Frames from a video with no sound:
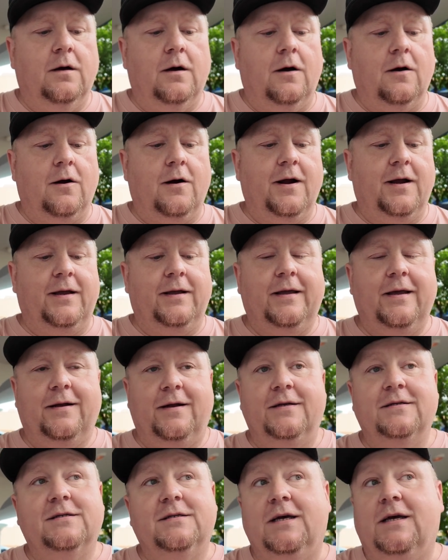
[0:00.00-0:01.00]
all right,
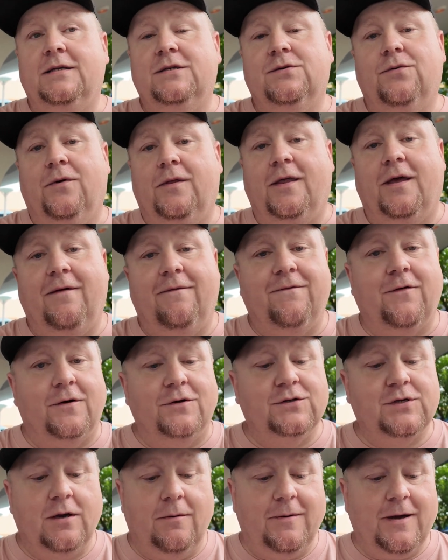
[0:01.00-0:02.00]
getting sets when they
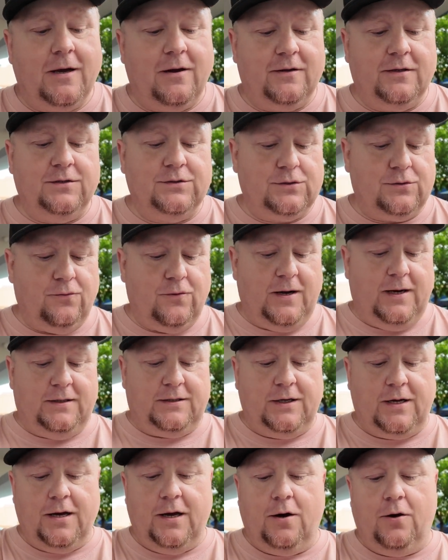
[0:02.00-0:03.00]
first come out is the way
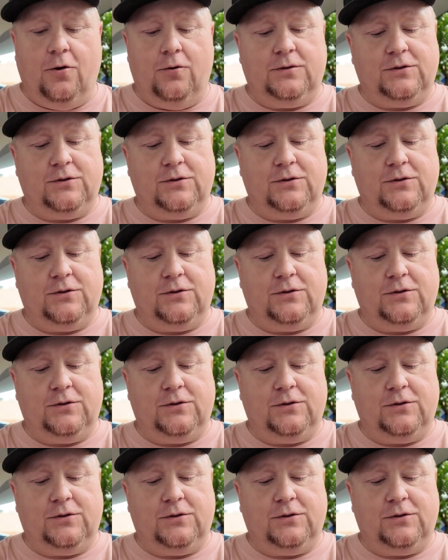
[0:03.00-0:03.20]
to go.